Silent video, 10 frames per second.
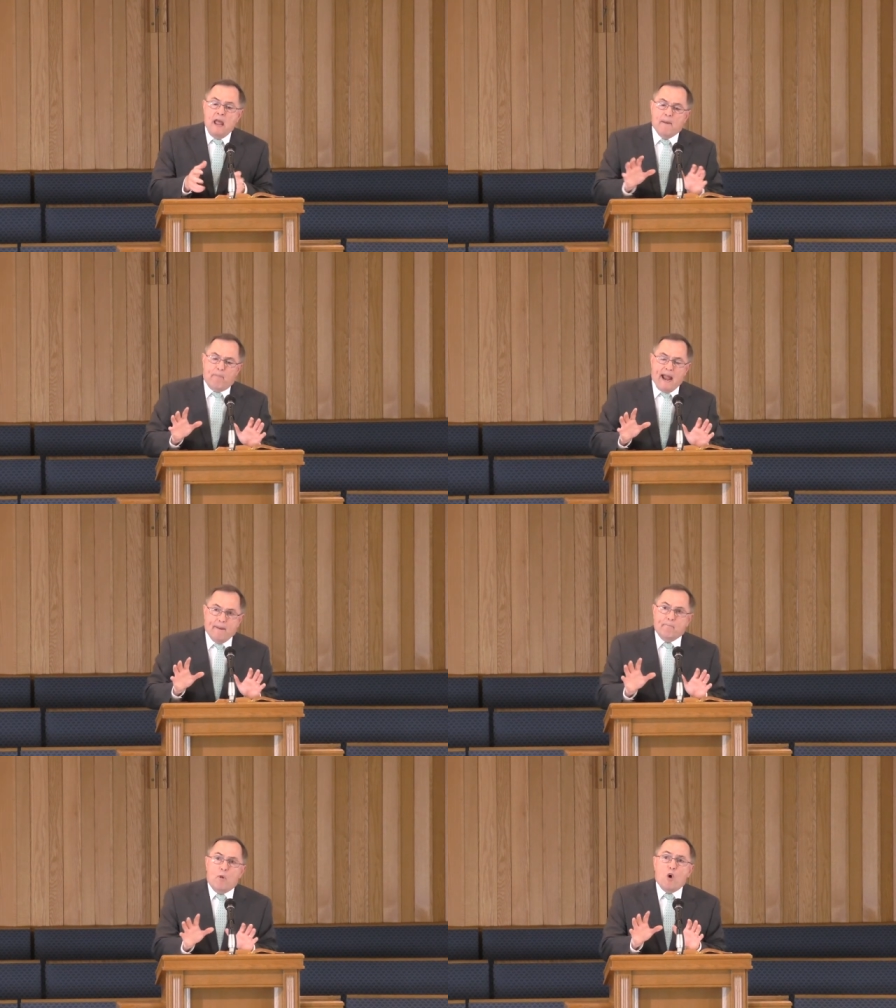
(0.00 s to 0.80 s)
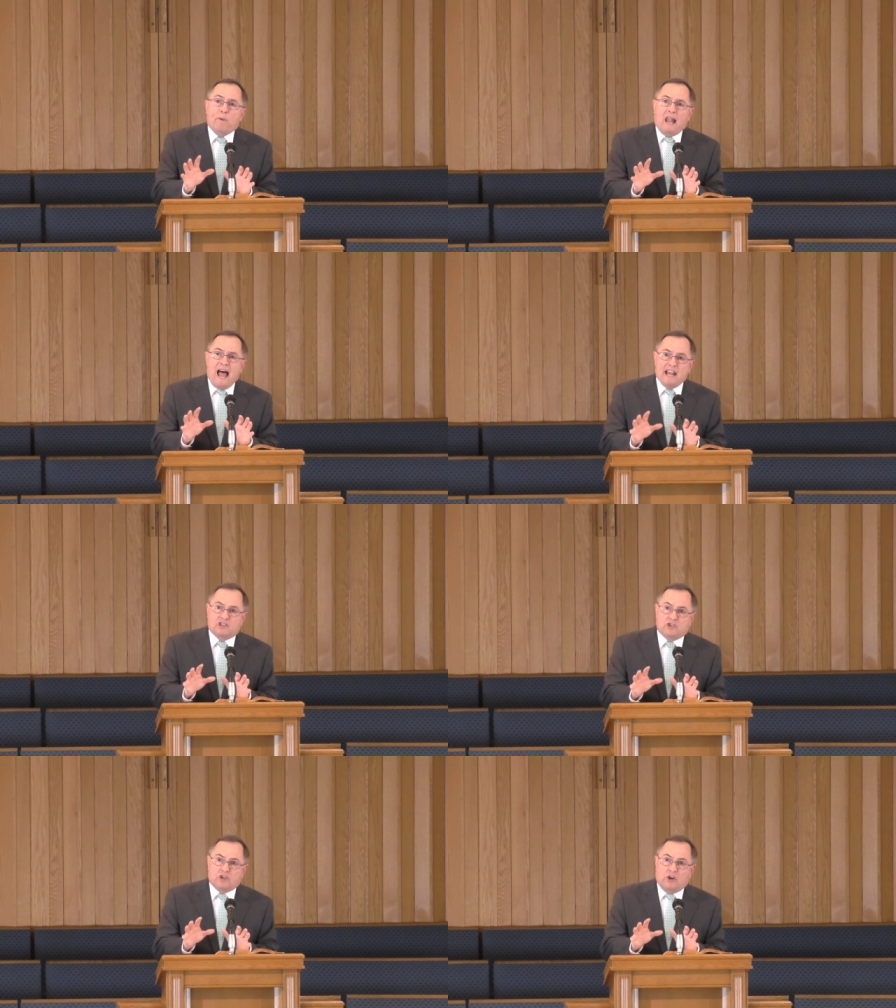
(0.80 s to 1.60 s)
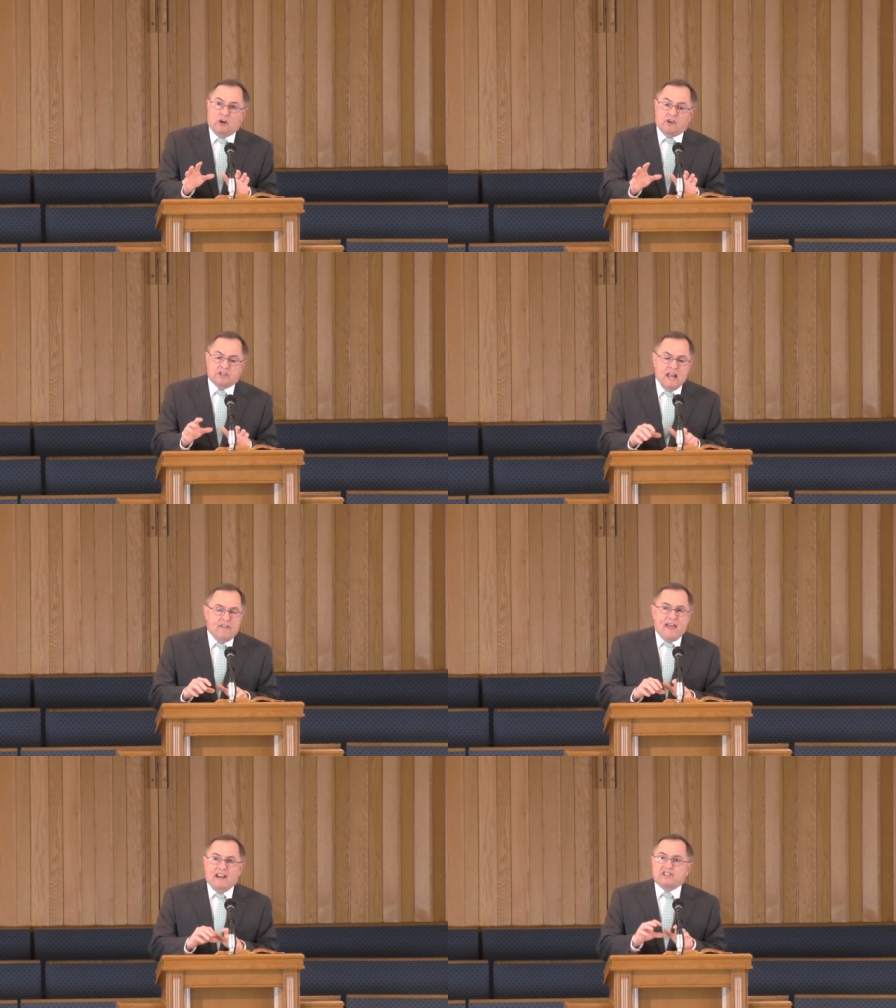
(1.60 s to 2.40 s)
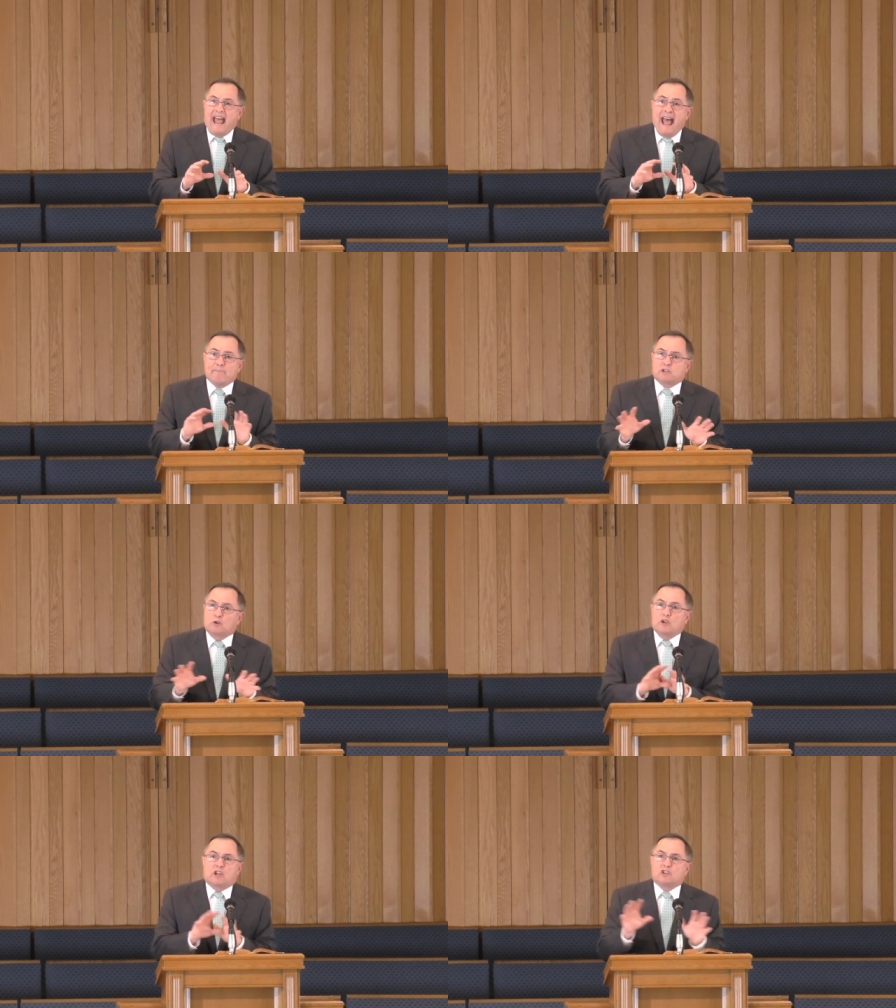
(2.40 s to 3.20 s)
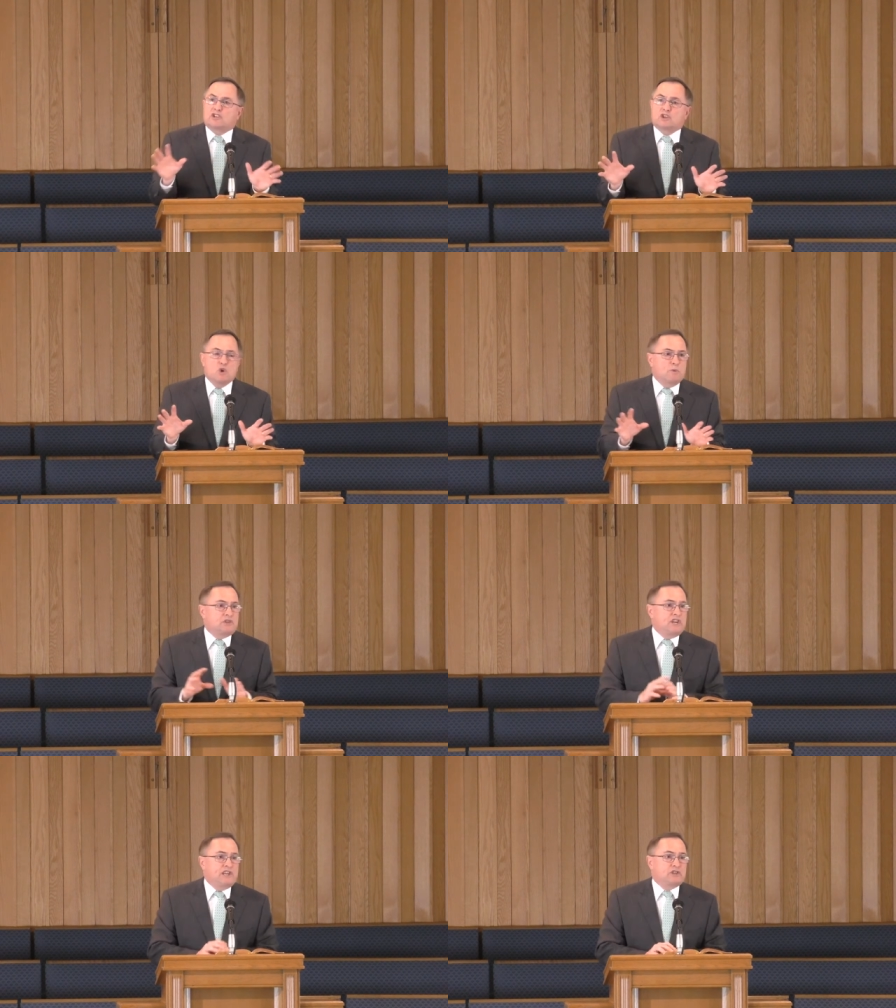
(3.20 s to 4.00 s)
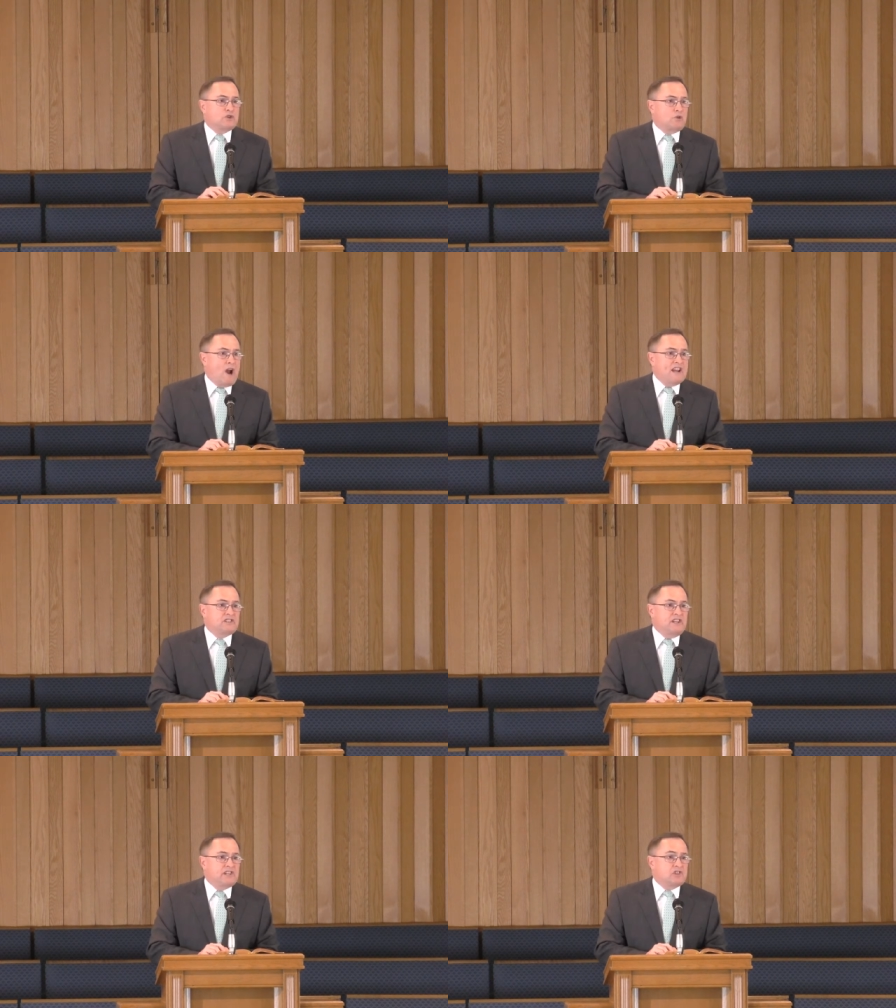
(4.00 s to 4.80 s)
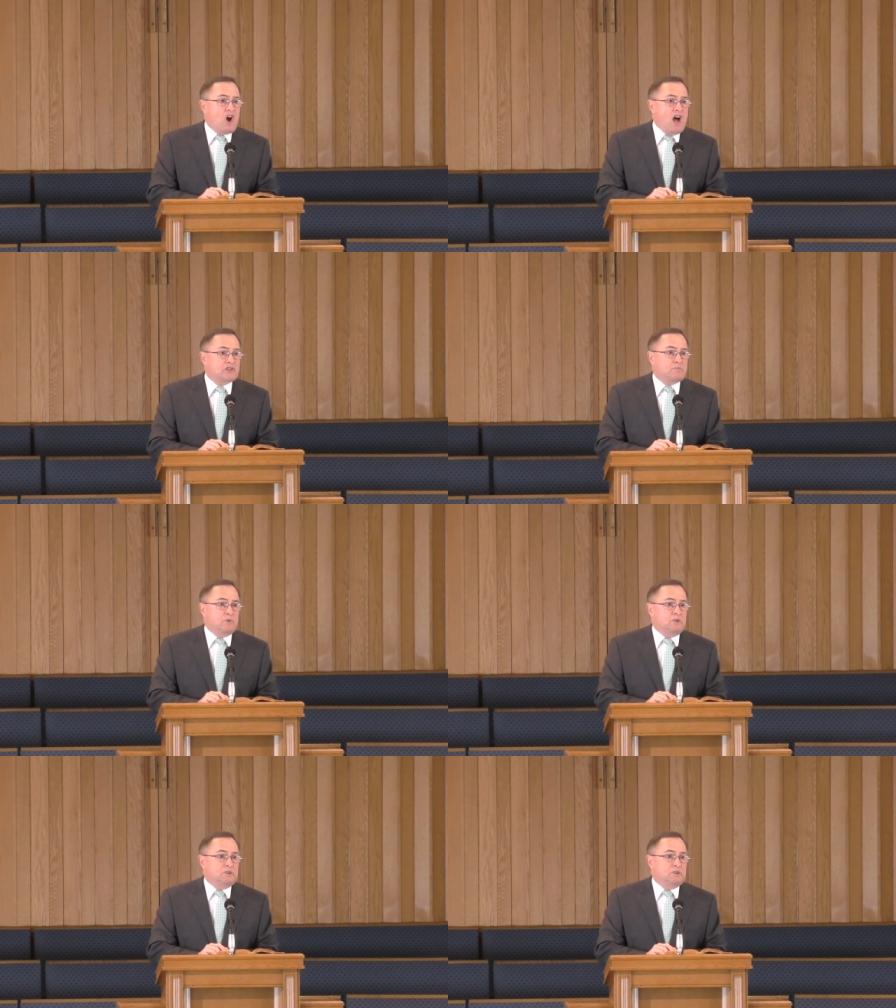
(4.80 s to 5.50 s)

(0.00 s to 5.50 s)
by a mobilized church that is absolutely consumed with Jesus Christ and his gospel.